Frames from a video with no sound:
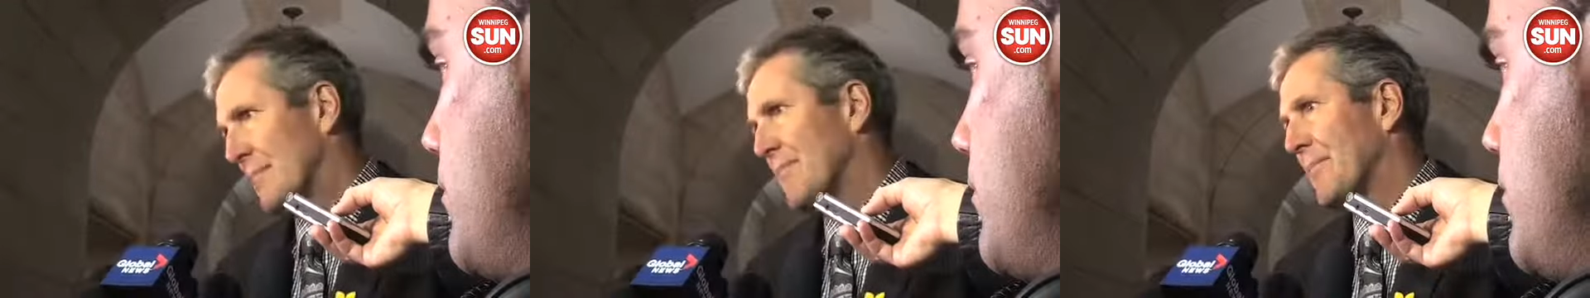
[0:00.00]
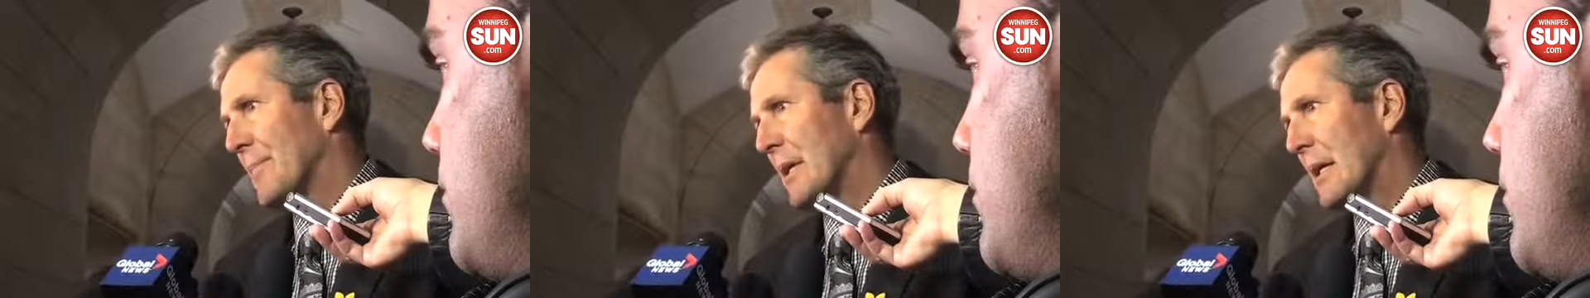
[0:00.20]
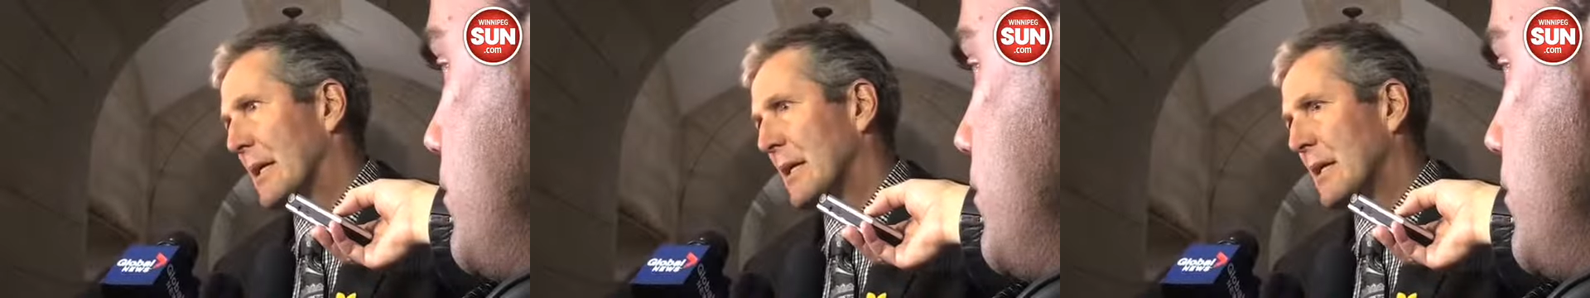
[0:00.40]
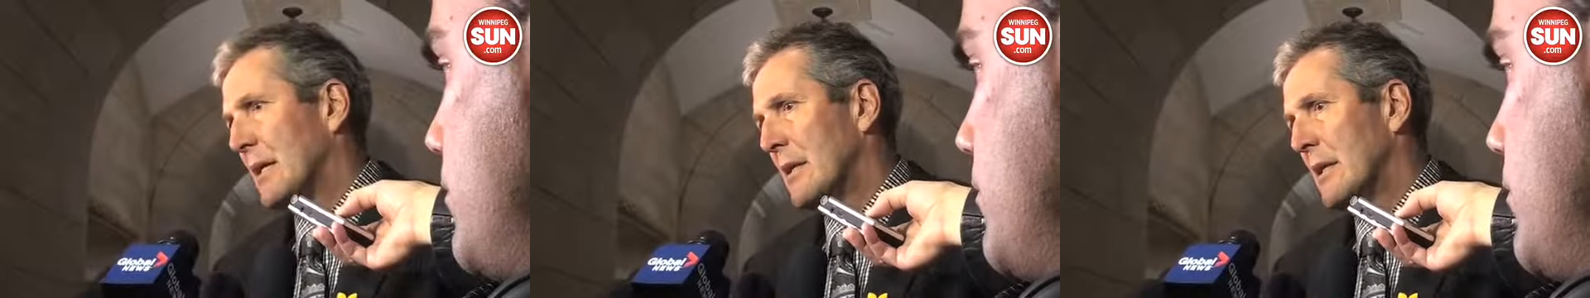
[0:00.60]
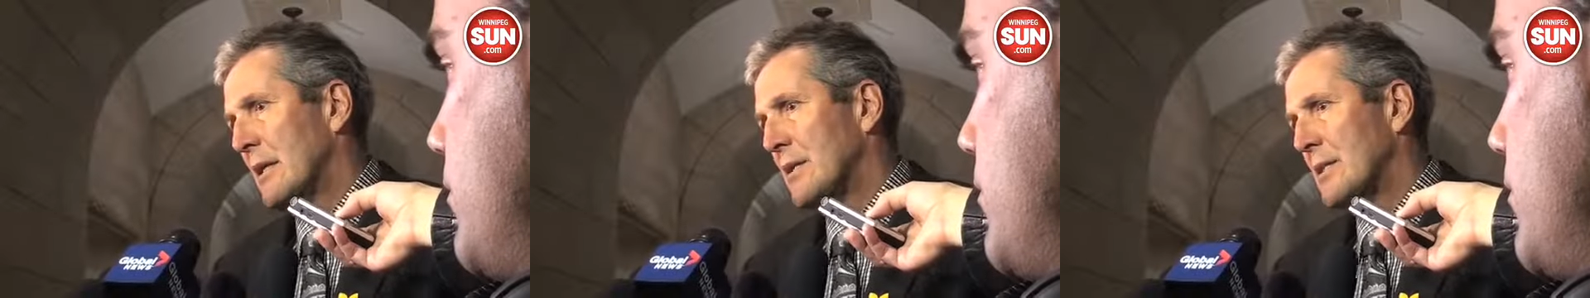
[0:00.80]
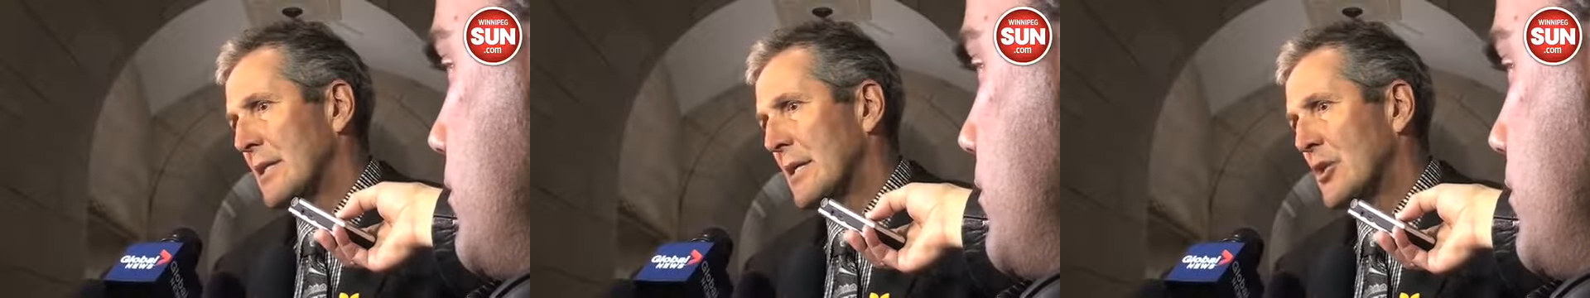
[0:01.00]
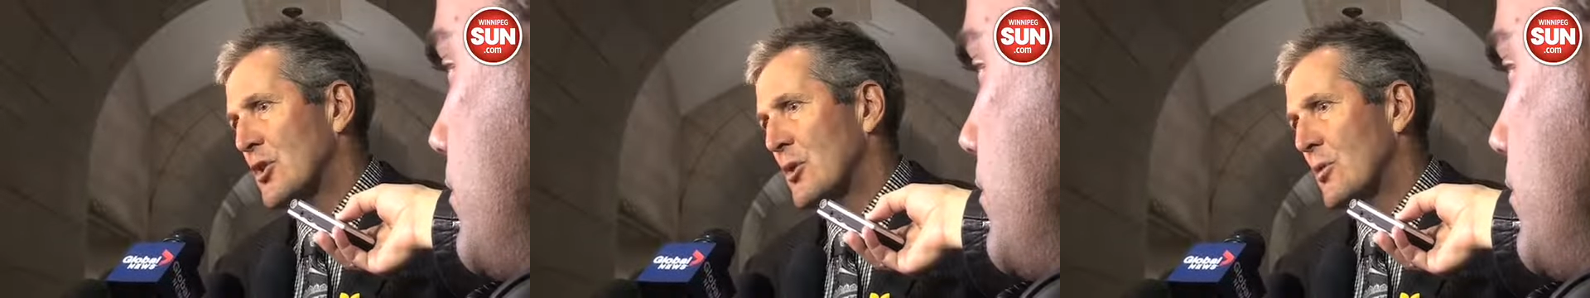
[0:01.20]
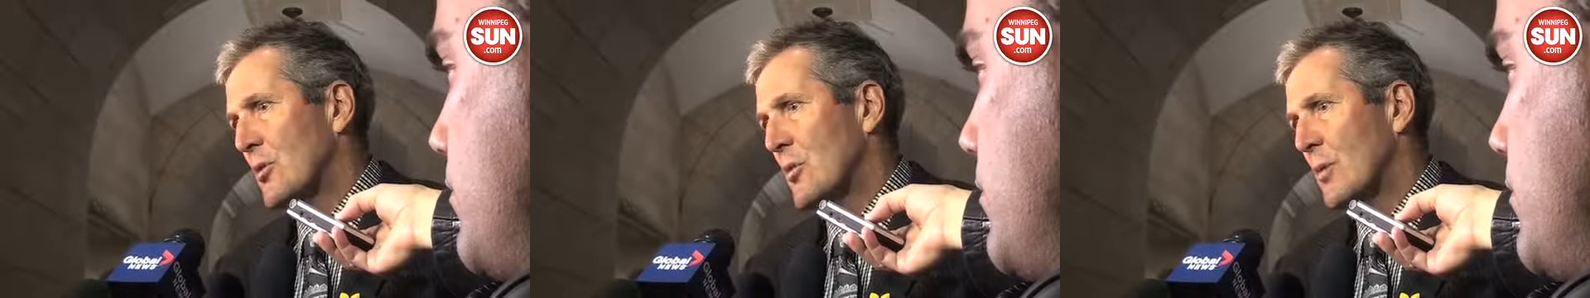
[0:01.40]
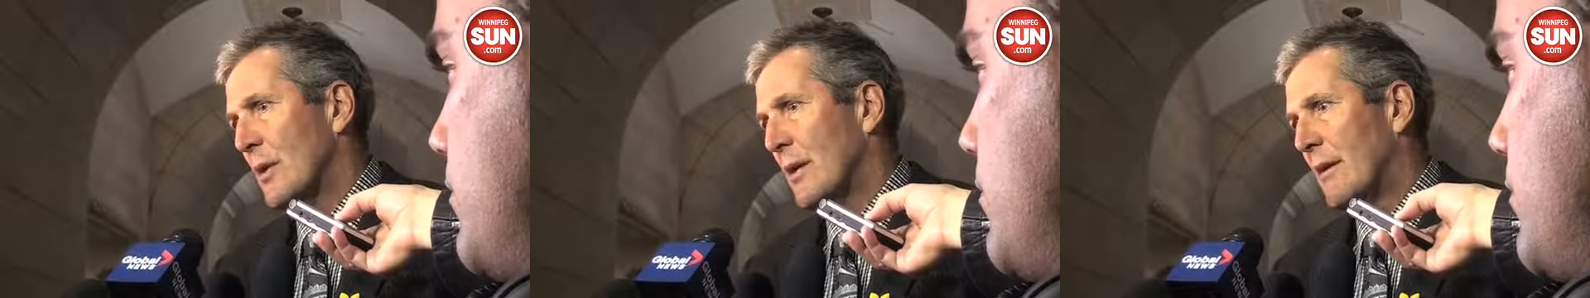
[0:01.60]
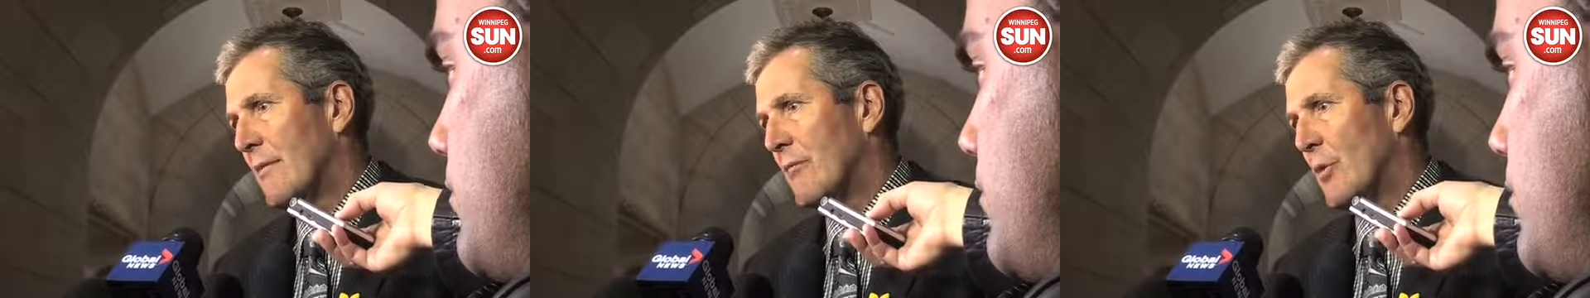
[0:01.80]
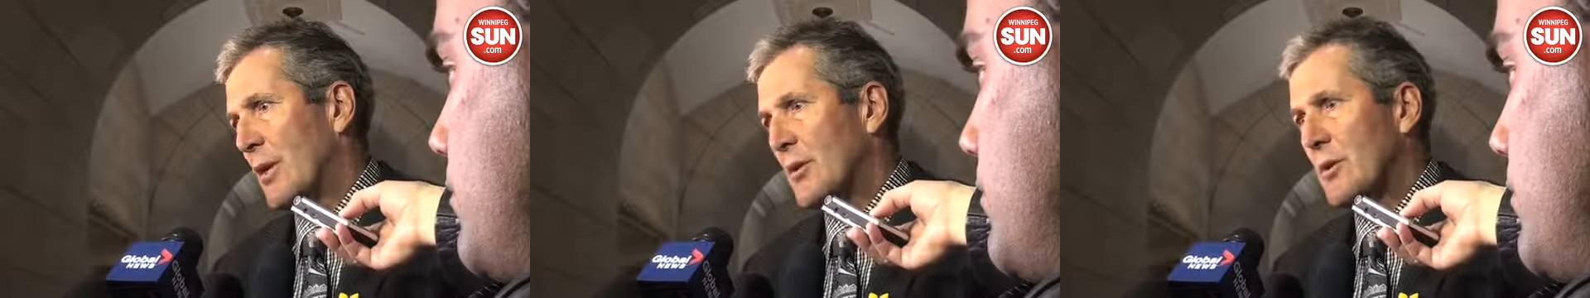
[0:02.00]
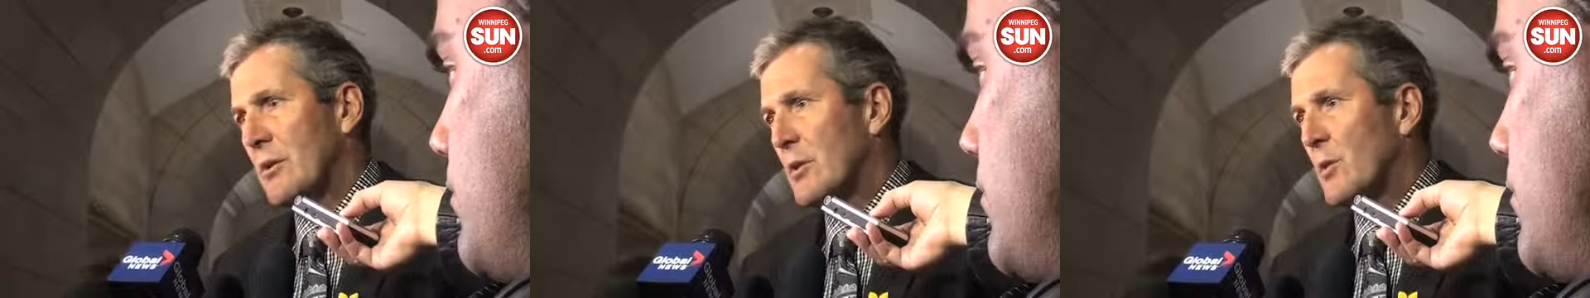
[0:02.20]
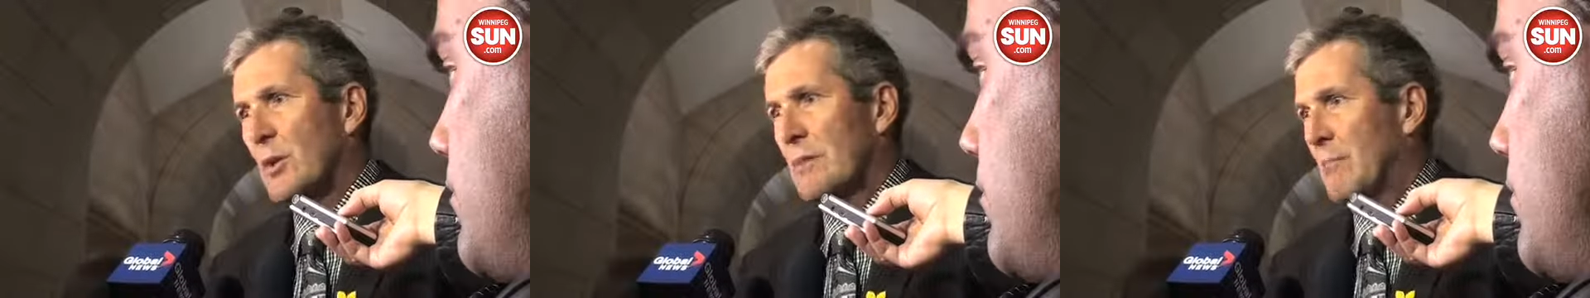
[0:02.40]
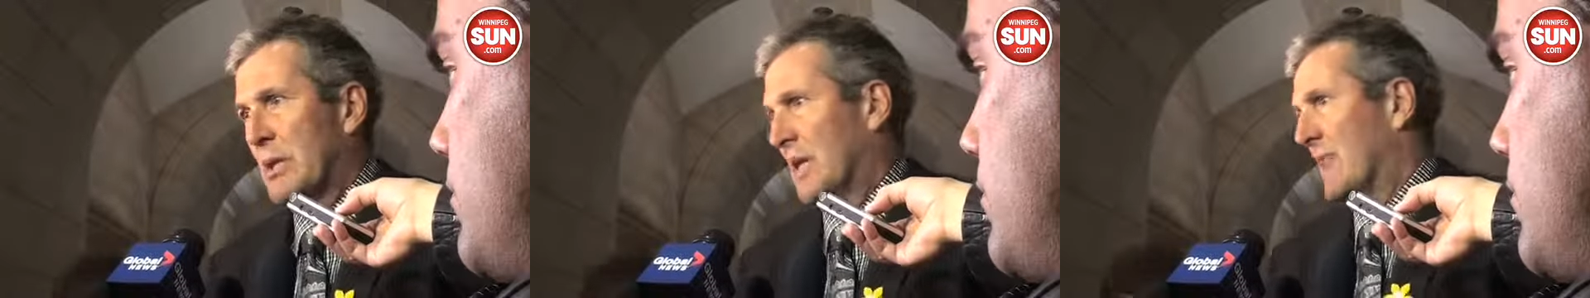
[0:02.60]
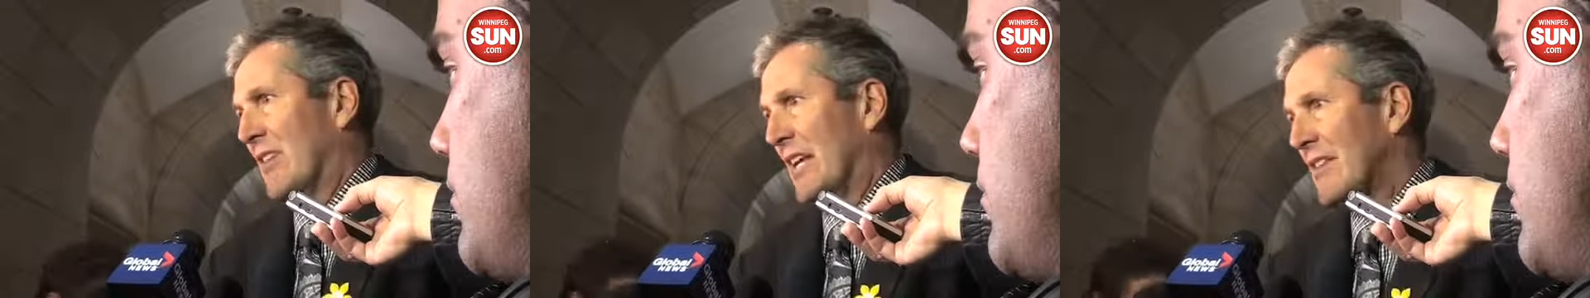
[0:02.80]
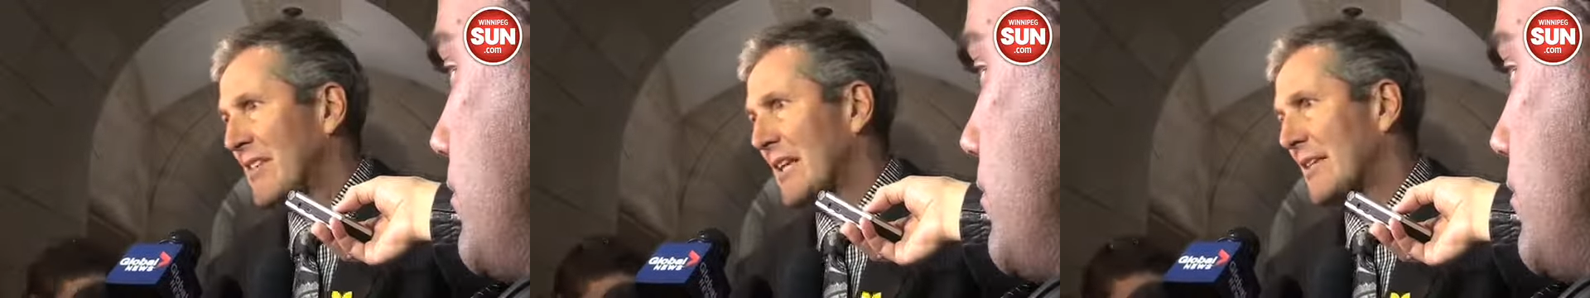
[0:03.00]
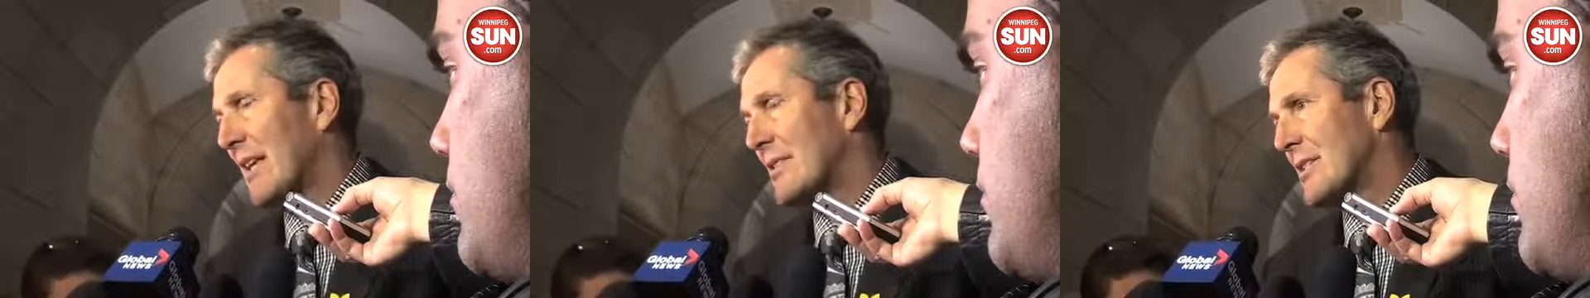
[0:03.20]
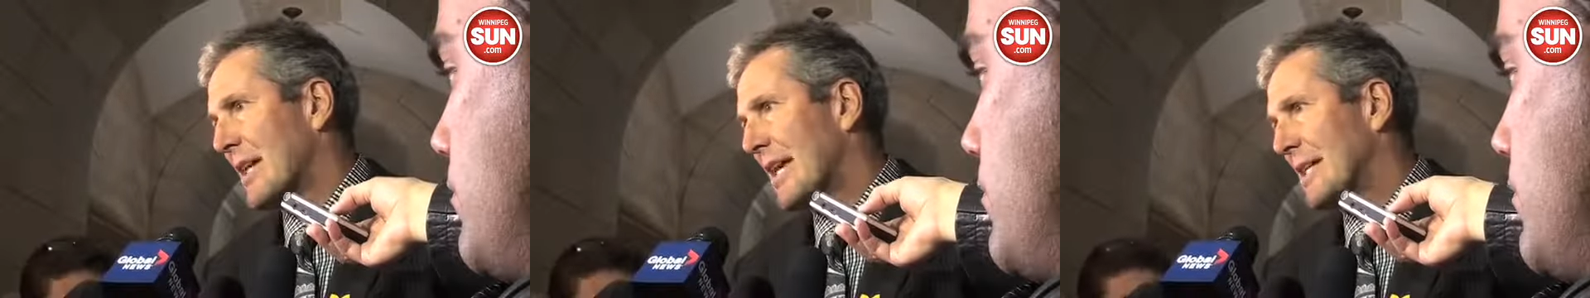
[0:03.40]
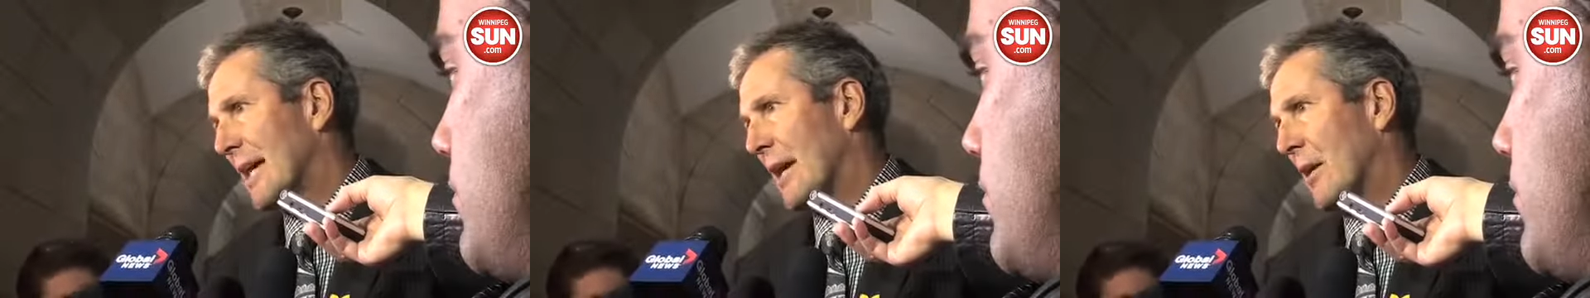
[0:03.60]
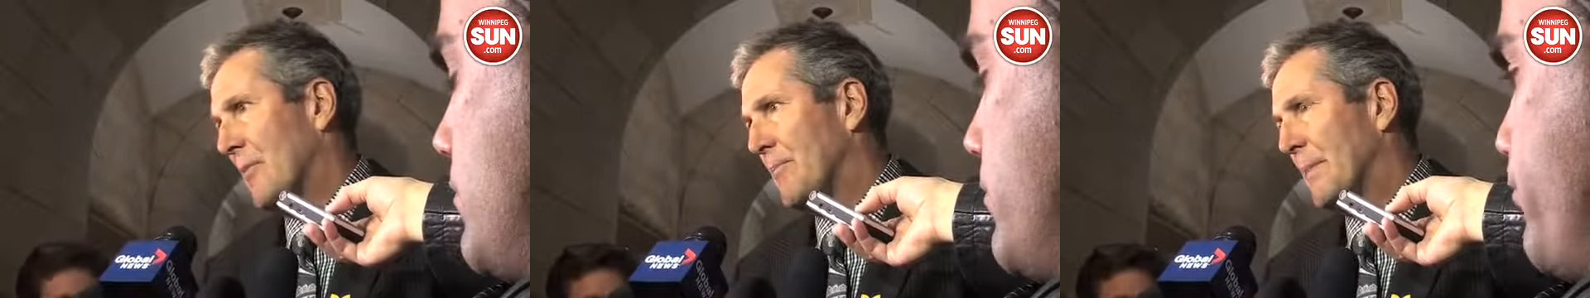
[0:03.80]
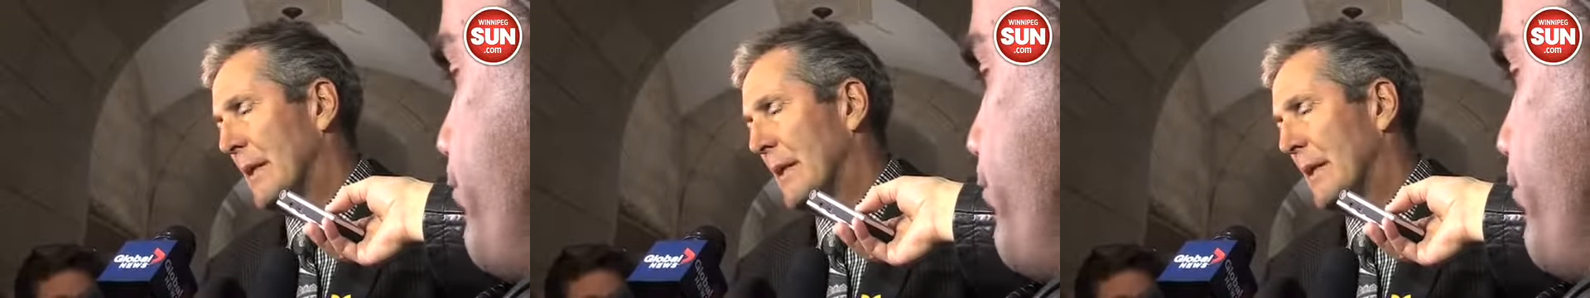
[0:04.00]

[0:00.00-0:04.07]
Uh, it's an issue of whether you can believe anything they say now.